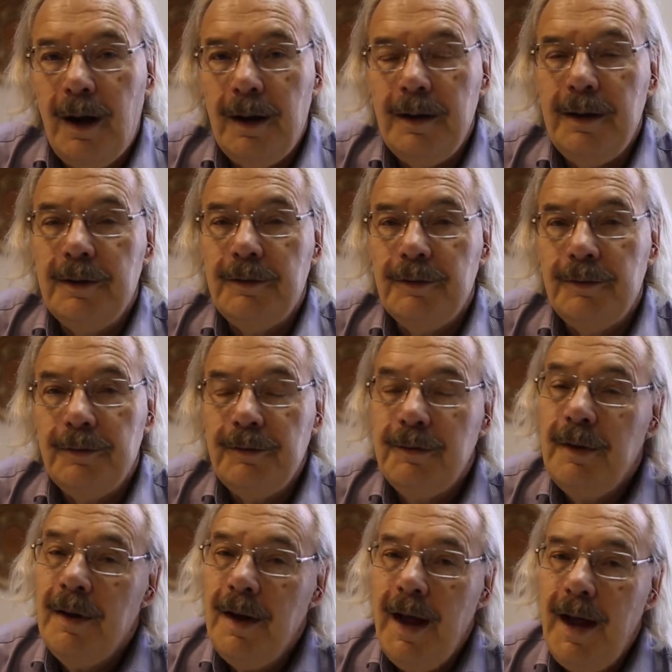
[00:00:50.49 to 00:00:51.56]
in
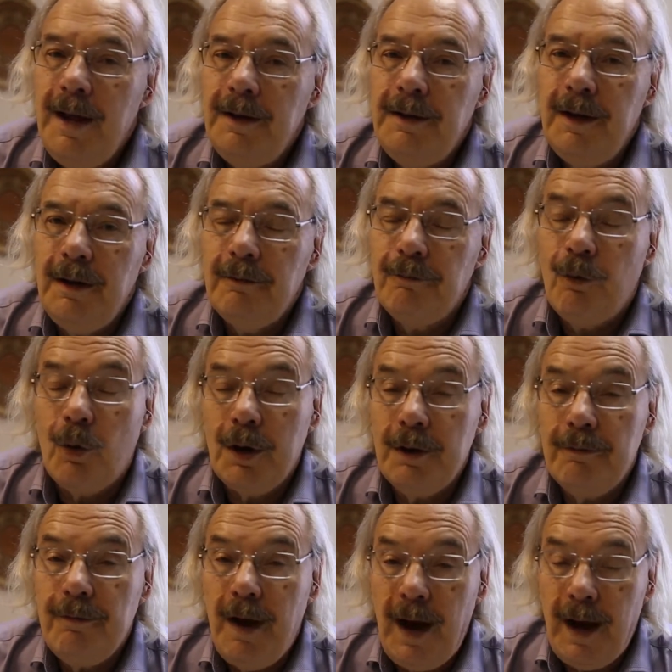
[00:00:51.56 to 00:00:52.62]

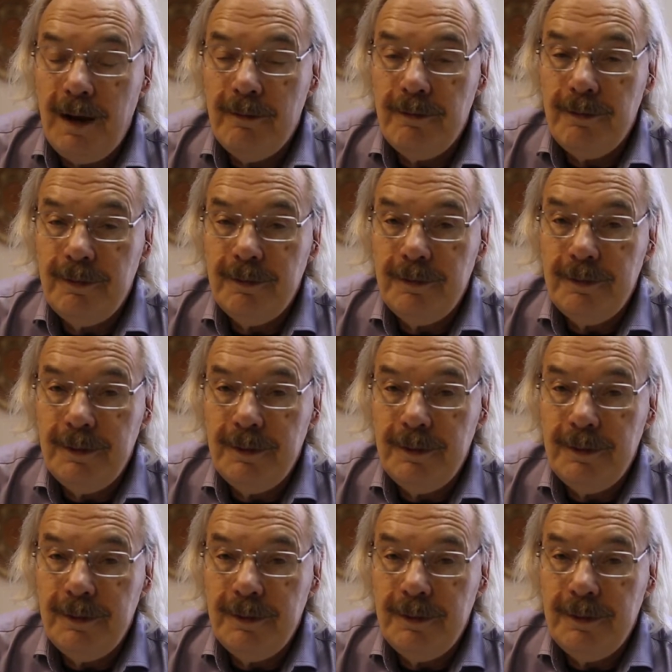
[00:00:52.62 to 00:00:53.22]
1845.